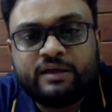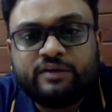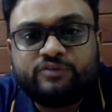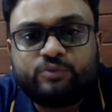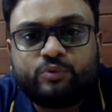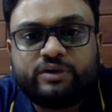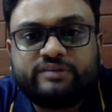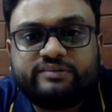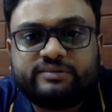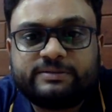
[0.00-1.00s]
So
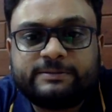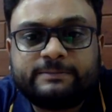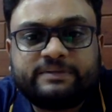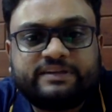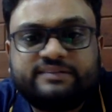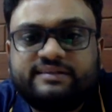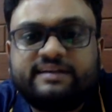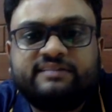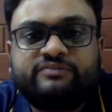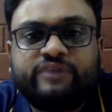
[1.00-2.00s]
once he is
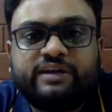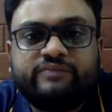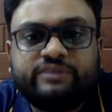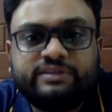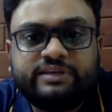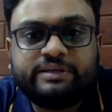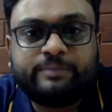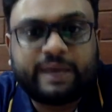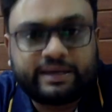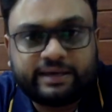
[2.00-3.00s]
satisfied with the
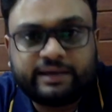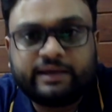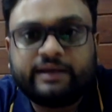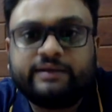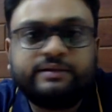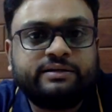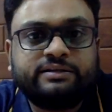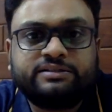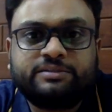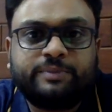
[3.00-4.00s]
packing and
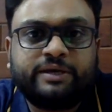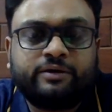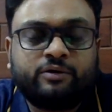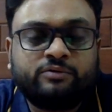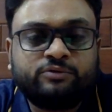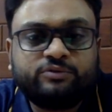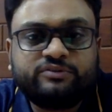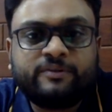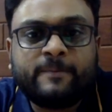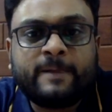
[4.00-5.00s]
shipping and all those,
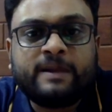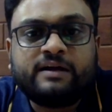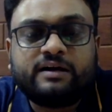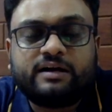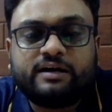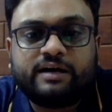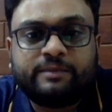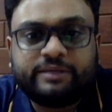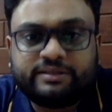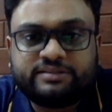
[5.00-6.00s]

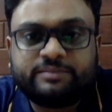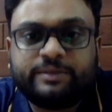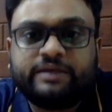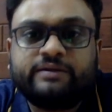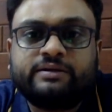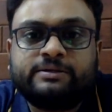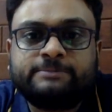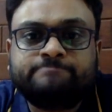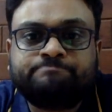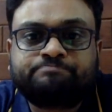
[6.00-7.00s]
the shipping
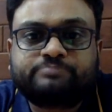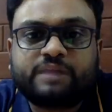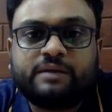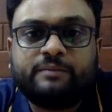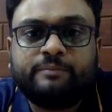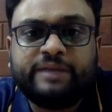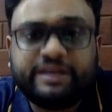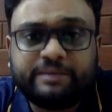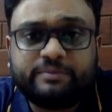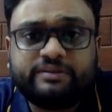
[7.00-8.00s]

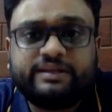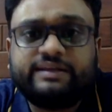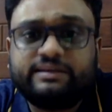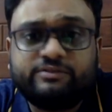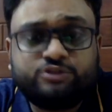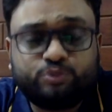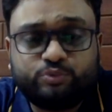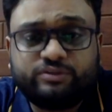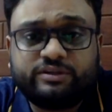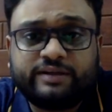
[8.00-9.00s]
medium, he will
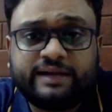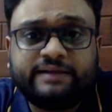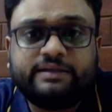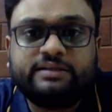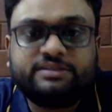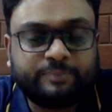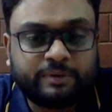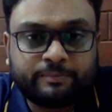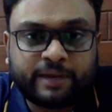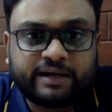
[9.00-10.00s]
choose a right shipping
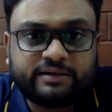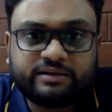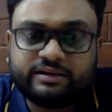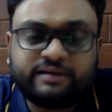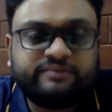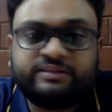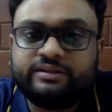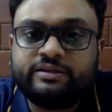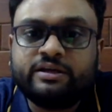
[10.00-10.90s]
partner, that is the